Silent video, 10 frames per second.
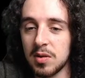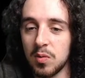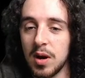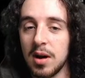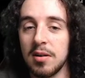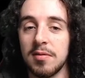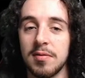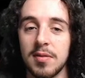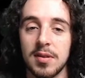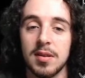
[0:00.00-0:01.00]
Well,
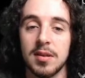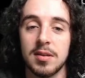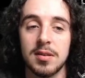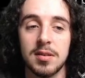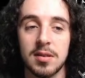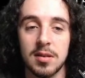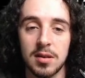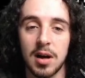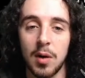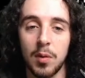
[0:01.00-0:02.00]

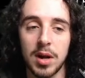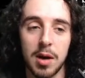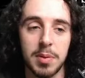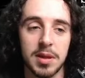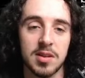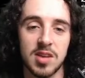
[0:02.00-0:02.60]
I wonder how big the